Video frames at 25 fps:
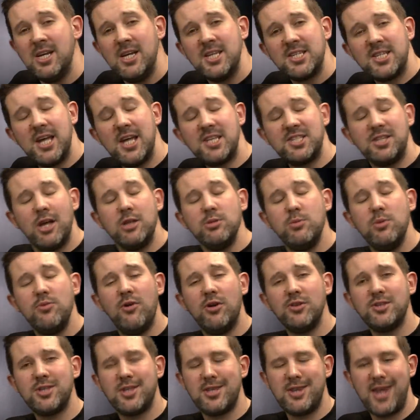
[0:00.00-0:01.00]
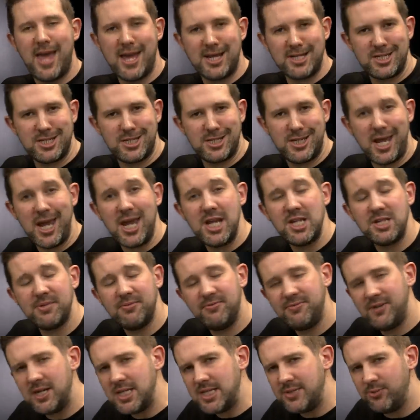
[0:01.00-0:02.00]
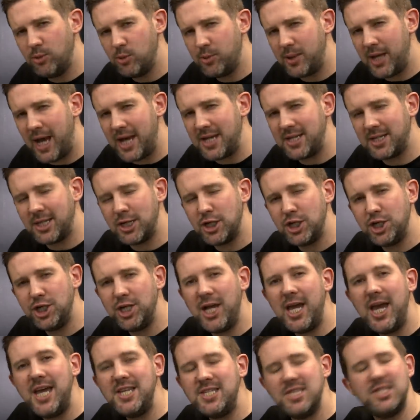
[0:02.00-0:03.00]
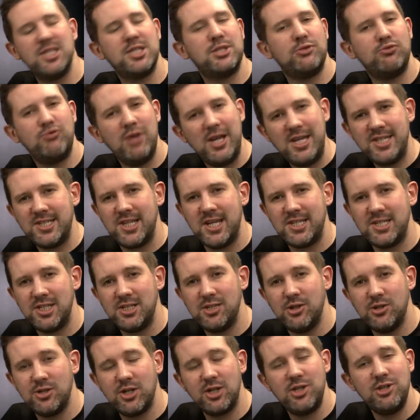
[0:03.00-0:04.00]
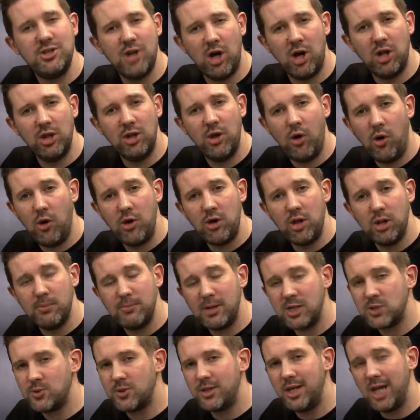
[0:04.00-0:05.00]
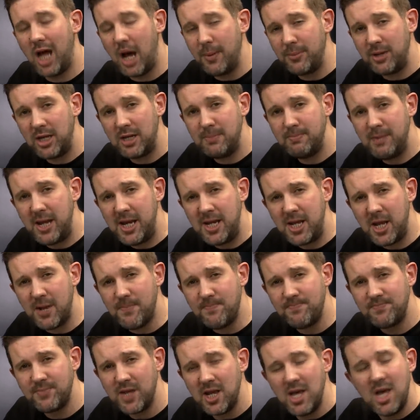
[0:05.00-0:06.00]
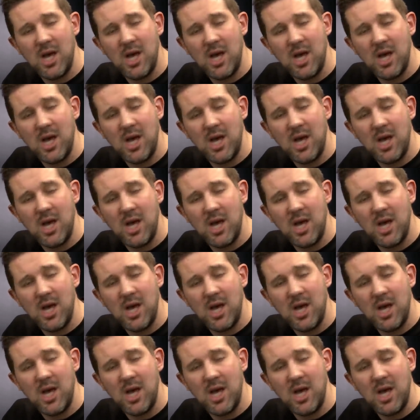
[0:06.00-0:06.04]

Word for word: So now it's time to move on to the next stage, and first of all we'll be adding a shade into the recesses using Nuln Oil mixed with and medium.